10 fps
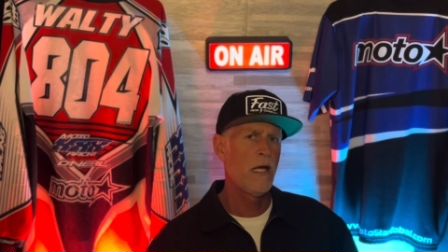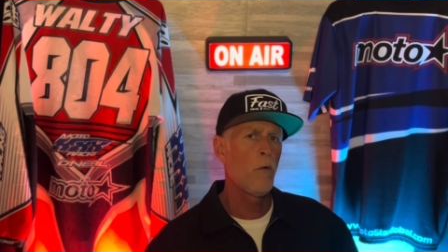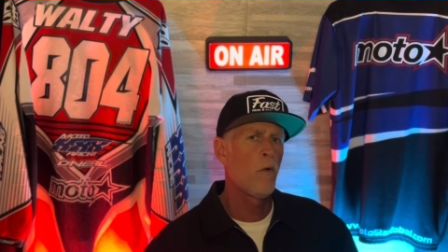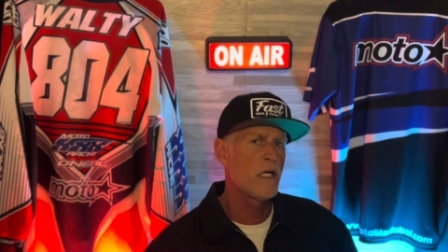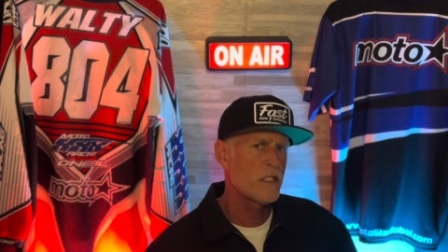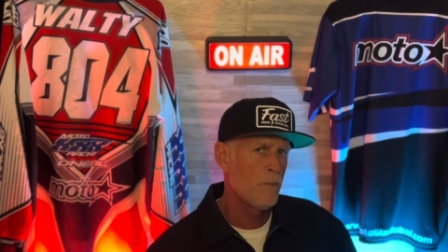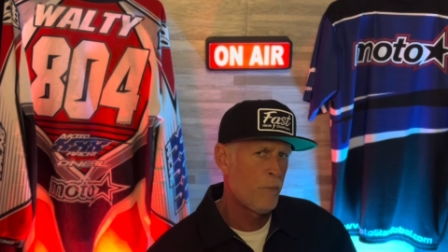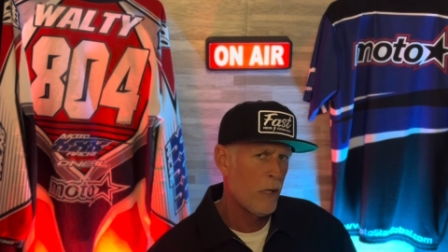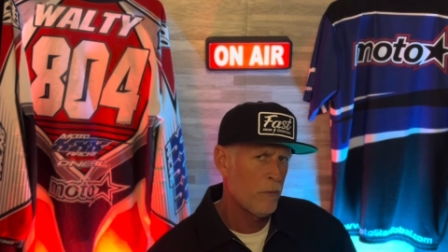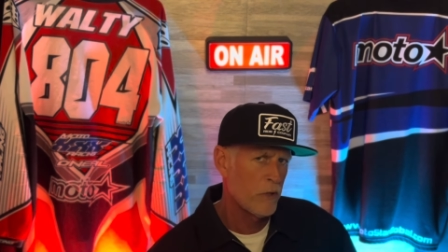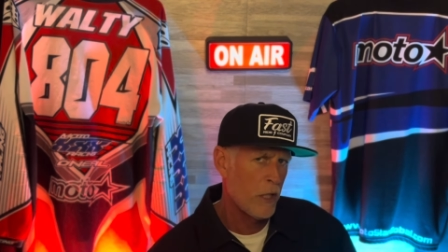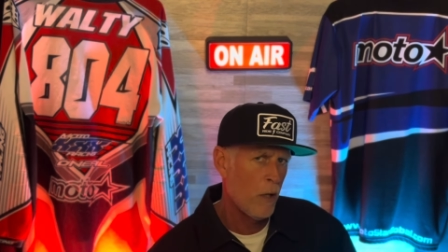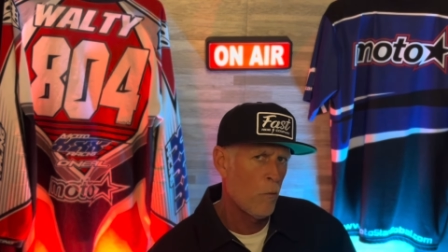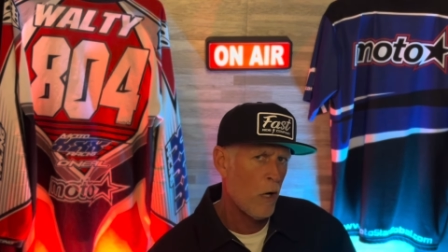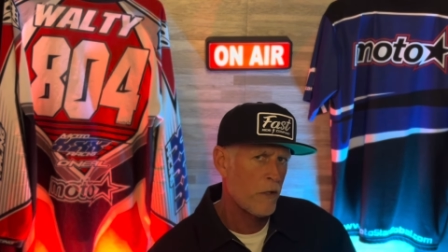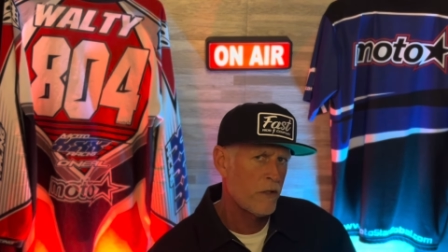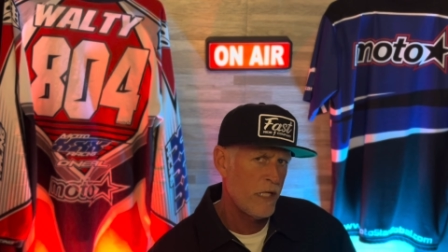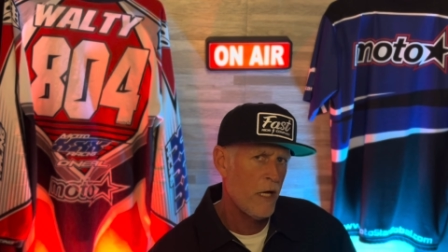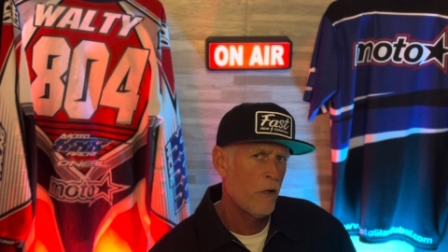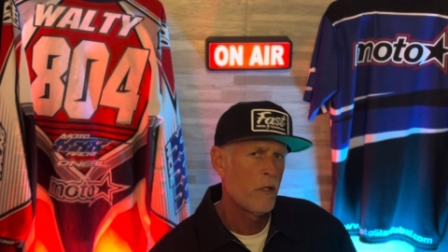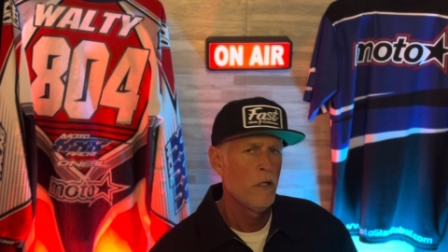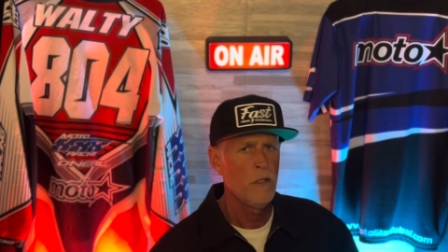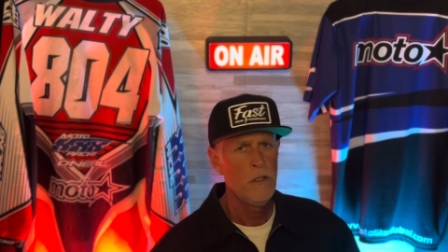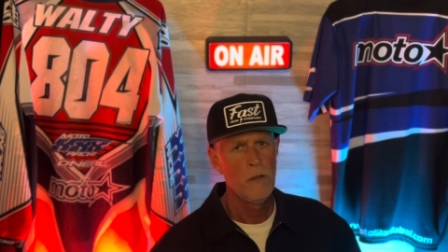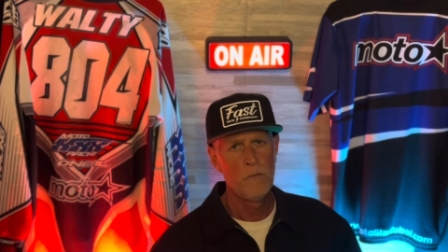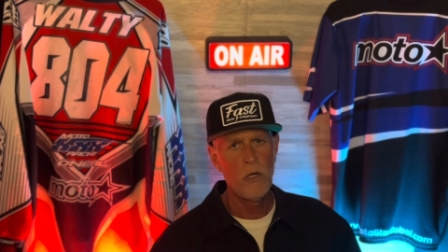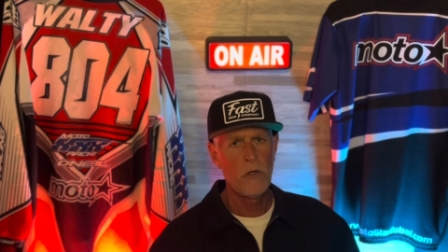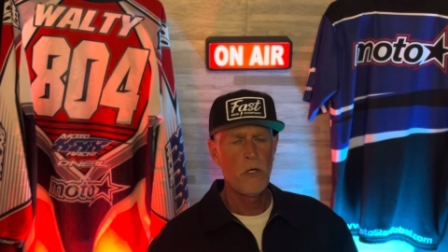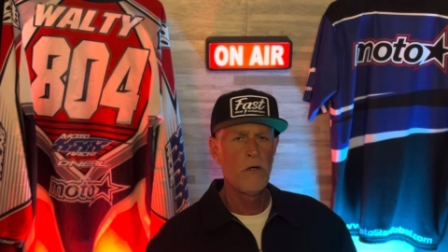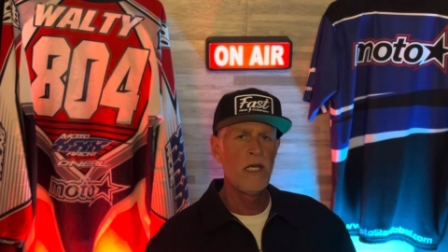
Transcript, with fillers: It wasn't bubblegum, watered down moto.